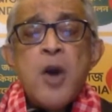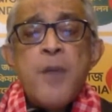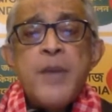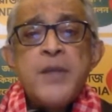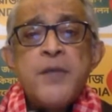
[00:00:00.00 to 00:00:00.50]

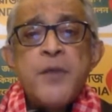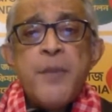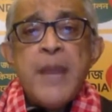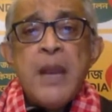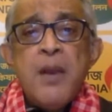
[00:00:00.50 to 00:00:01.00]
copies of the
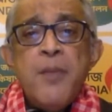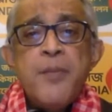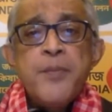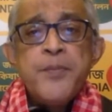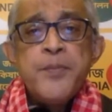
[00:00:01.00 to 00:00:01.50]
bill.
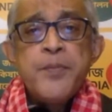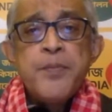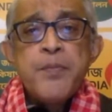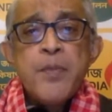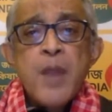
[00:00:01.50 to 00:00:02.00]

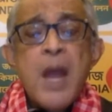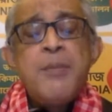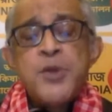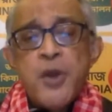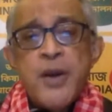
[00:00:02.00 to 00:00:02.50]
I'm
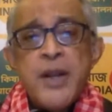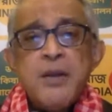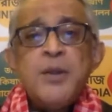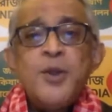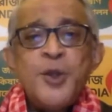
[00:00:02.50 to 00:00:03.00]
sorry,
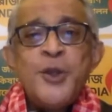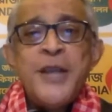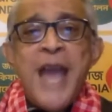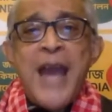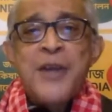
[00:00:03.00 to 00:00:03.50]

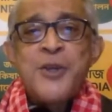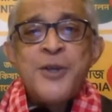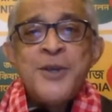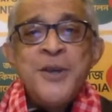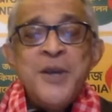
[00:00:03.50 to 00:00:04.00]
the act.
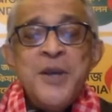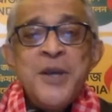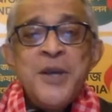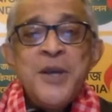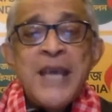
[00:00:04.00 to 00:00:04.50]

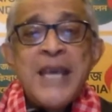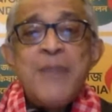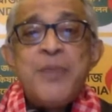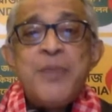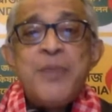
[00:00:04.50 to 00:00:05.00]
I
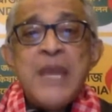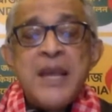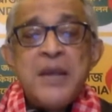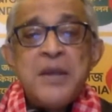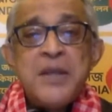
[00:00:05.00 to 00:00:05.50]
keep
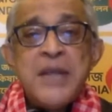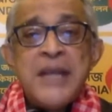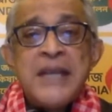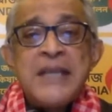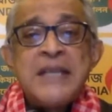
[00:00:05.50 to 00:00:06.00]
thinking that
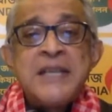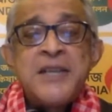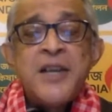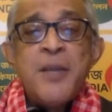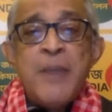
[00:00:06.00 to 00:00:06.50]
it's still a
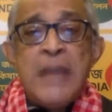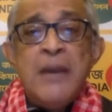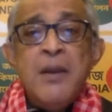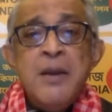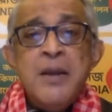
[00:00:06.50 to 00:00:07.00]
bill
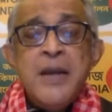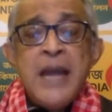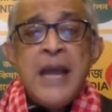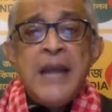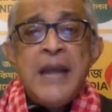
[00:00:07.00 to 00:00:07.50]

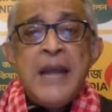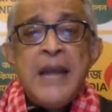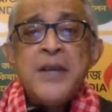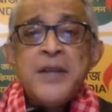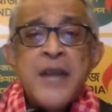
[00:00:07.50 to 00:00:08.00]
and the
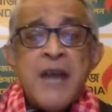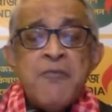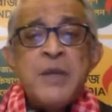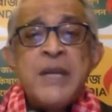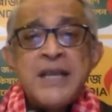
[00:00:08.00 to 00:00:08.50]
government
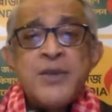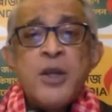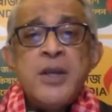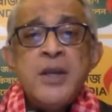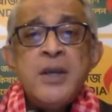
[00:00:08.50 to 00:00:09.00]
has not
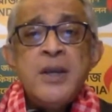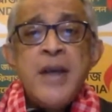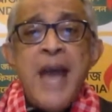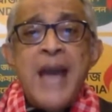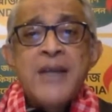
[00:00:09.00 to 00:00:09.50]

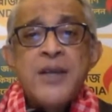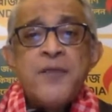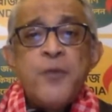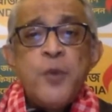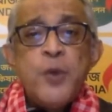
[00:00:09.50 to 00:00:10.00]
acted
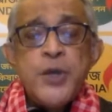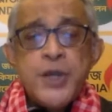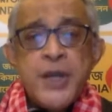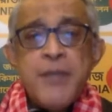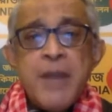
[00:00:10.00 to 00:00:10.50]

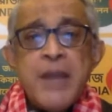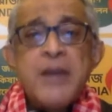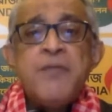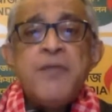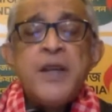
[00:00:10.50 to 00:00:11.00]
foolishly by
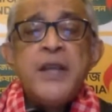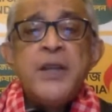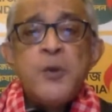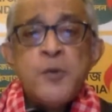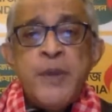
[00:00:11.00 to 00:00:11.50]
converting
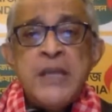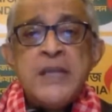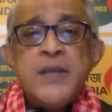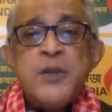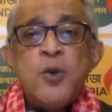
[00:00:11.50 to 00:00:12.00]
these bills
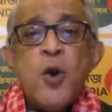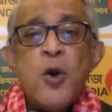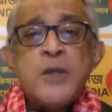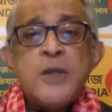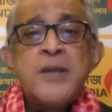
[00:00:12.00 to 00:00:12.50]
into
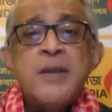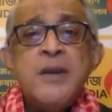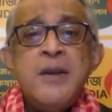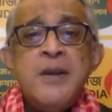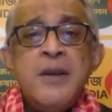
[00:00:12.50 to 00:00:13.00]
laws.
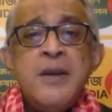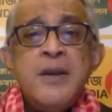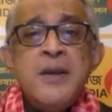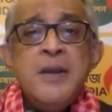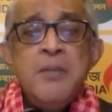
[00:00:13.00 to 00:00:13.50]

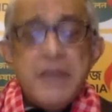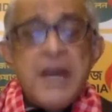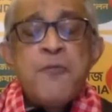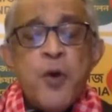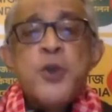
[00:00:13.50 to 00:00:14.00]
But
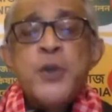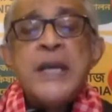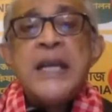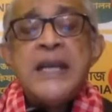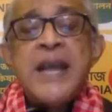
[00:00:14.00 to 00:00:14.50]

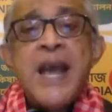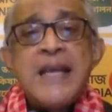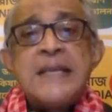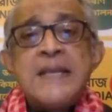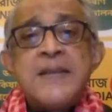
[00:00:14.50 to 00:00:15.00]
unfortunately, it
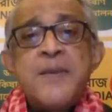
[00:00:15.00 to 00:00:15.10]
has.